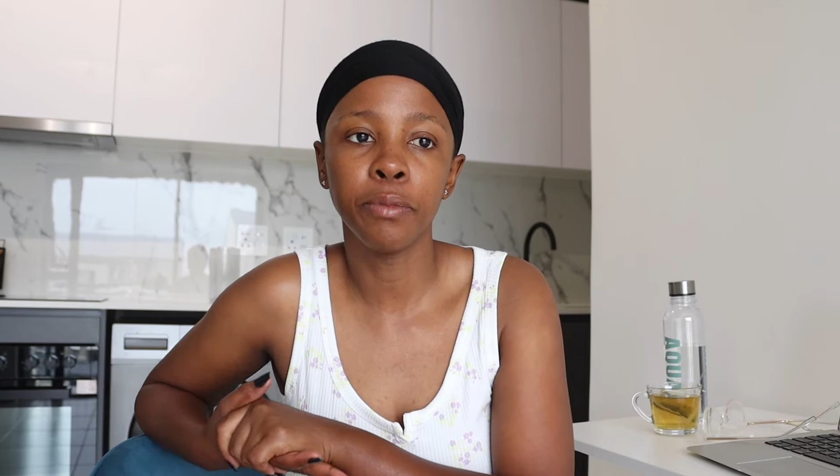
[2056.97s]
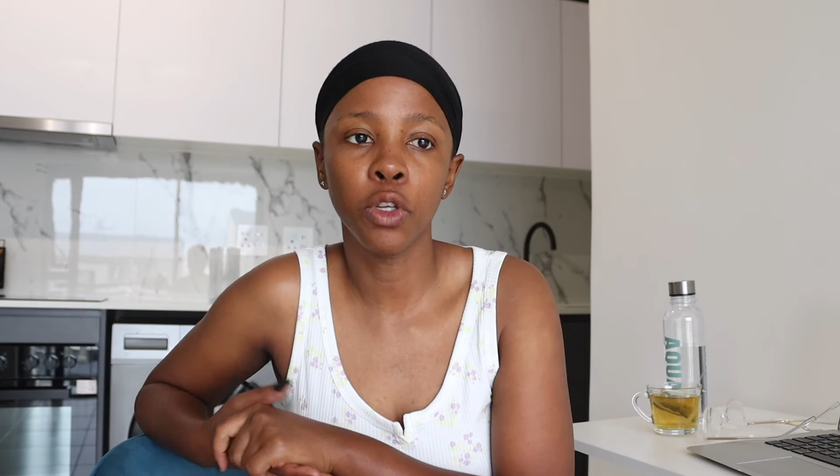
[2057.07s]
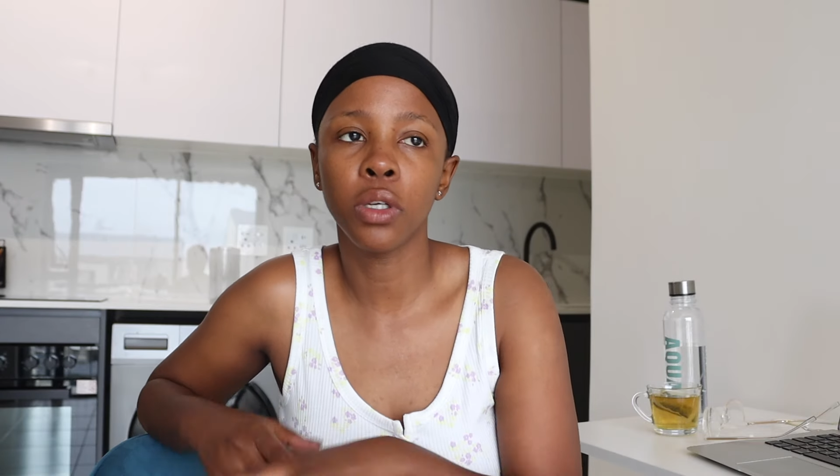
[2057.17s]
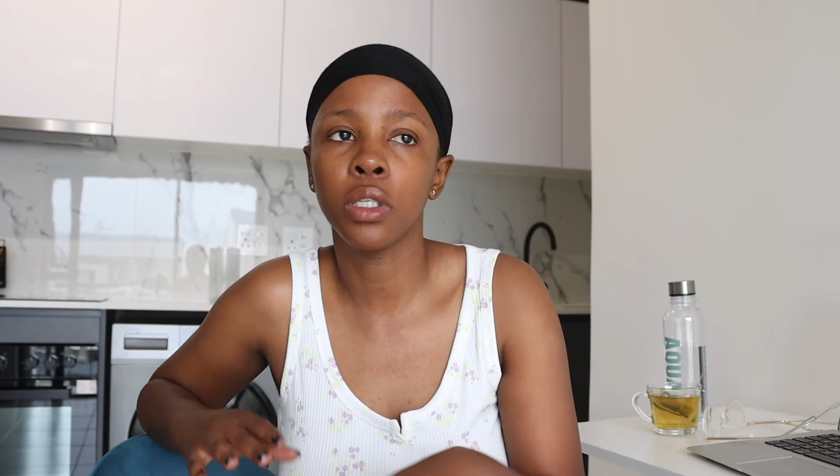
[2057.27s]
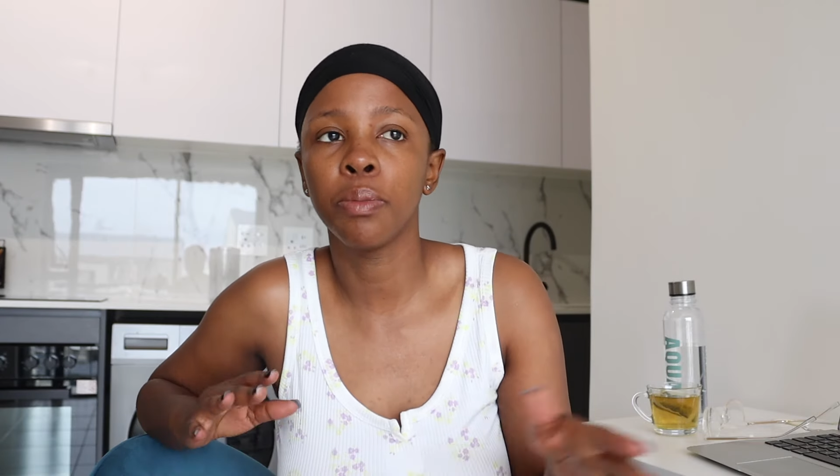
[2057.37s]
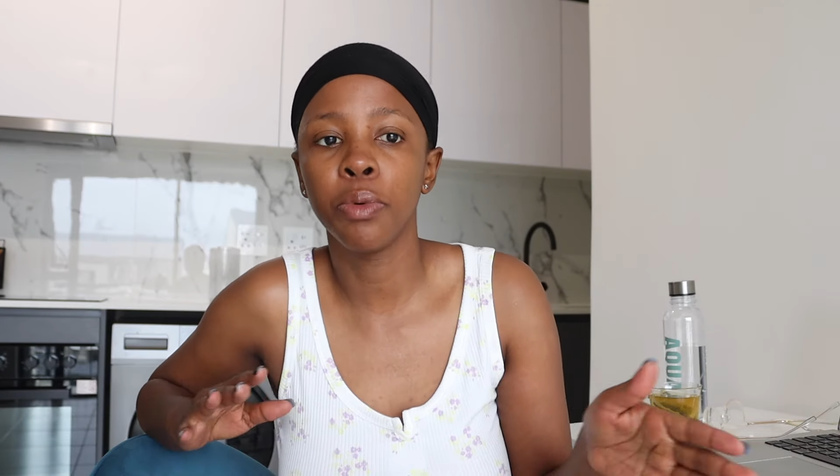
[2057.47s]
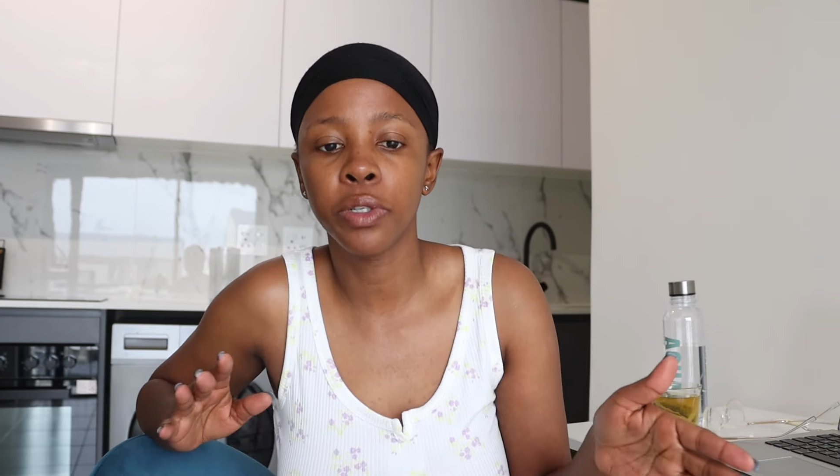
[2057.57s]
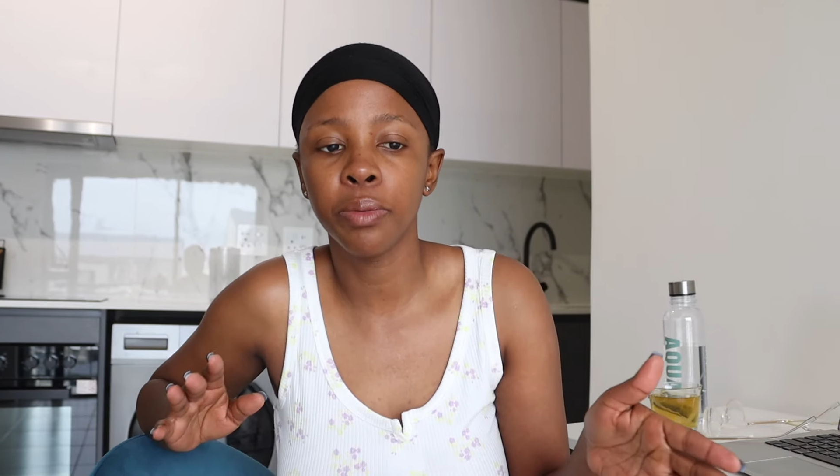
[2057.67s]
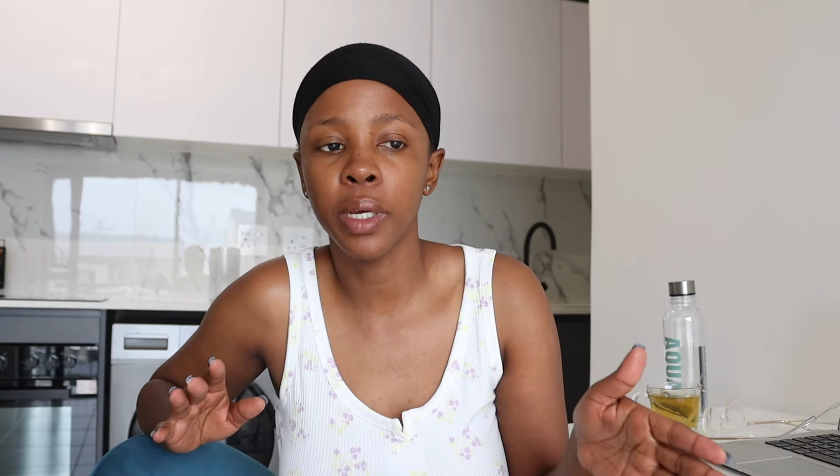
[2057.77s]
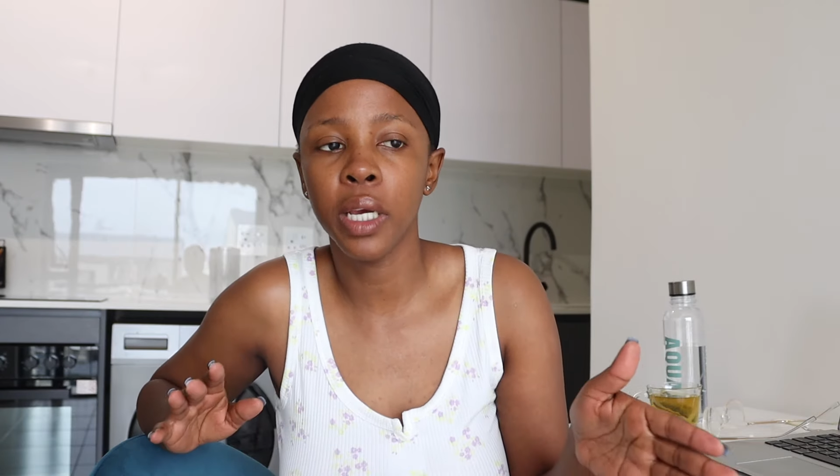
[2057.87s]
doctor
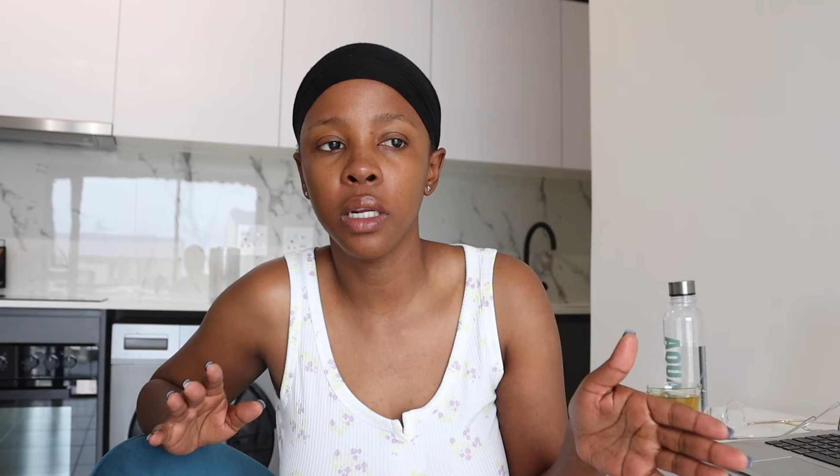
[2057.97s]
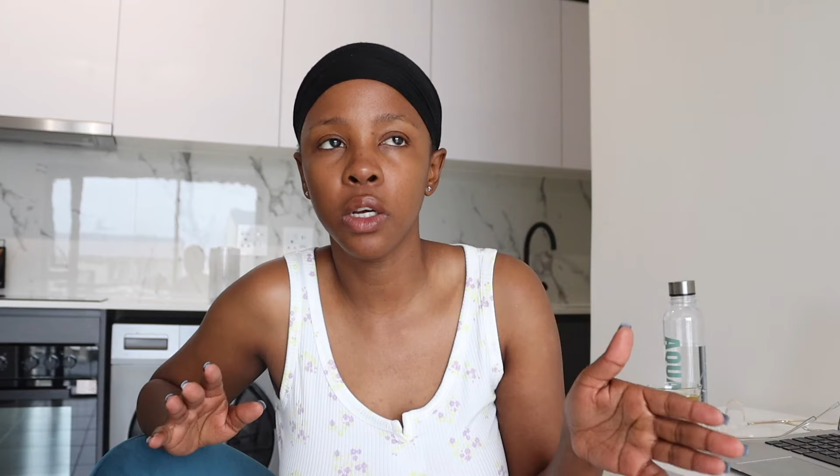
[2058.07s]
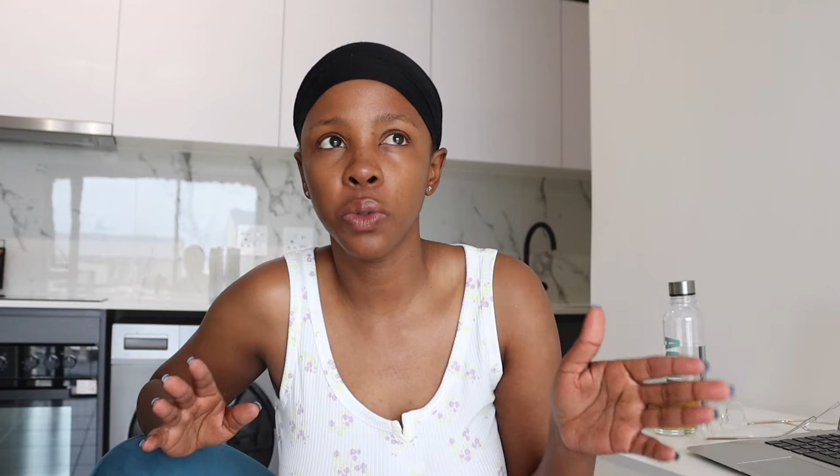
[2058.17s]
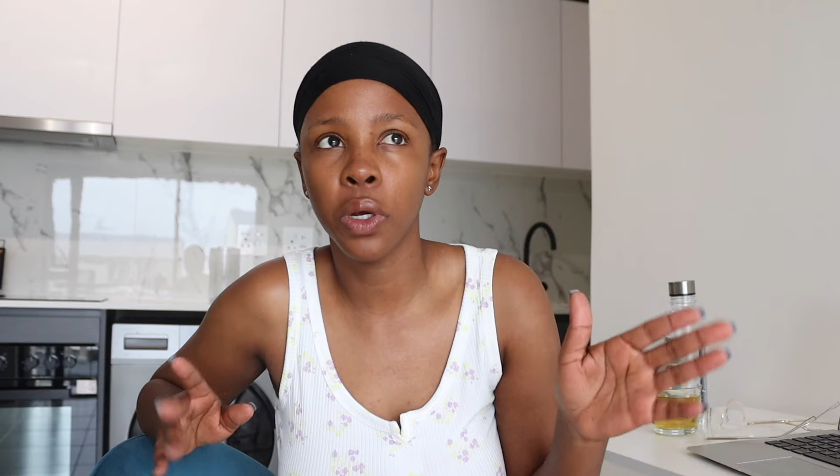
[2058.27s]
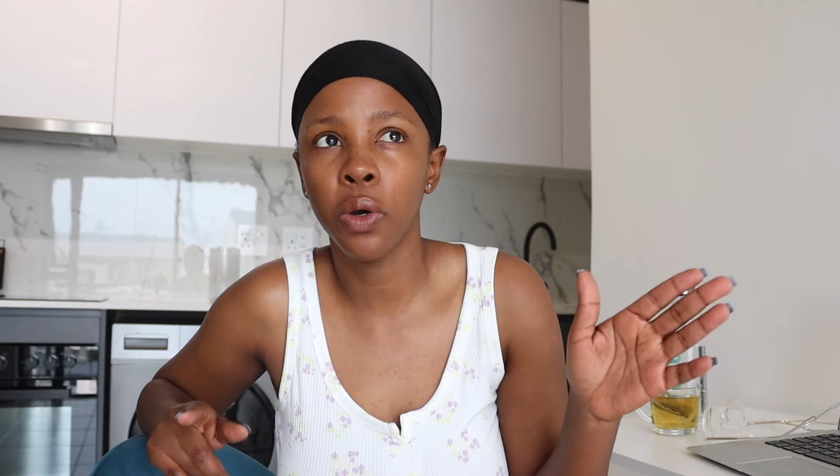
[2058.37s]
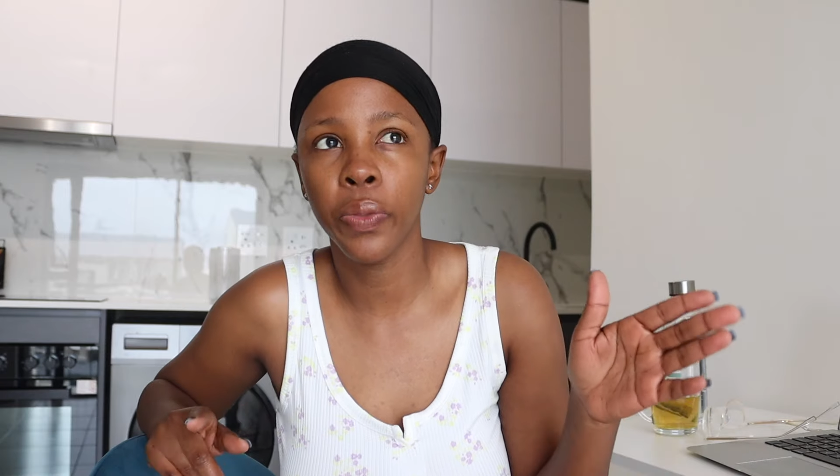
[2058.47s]
booked me in because when I